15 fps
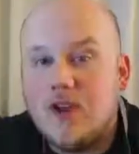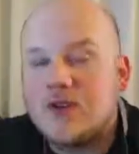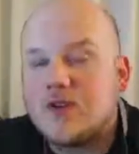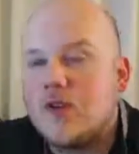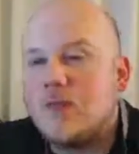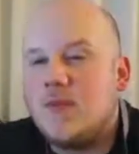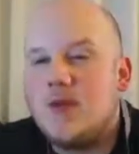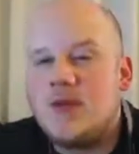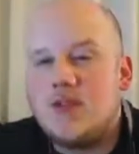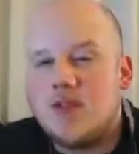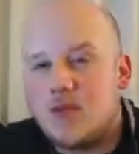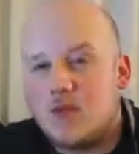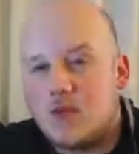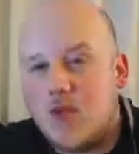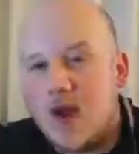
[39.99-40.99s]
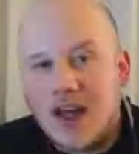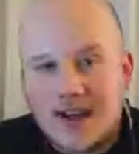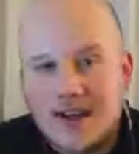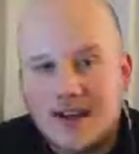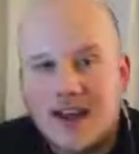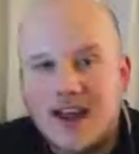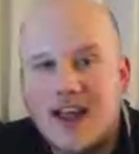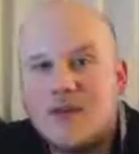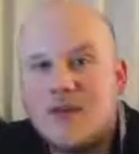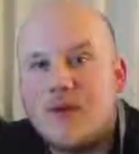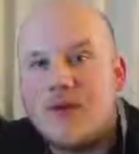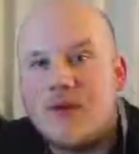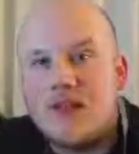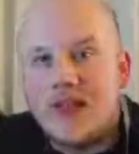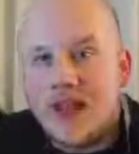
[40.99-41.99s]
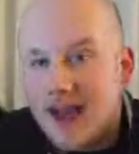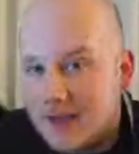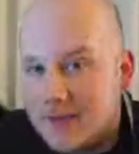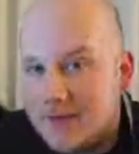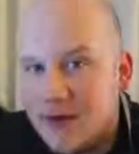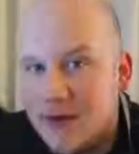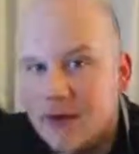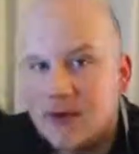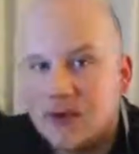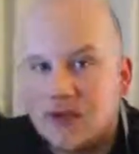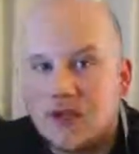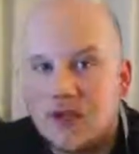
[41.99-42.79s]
so it puts it right in line with the iPhones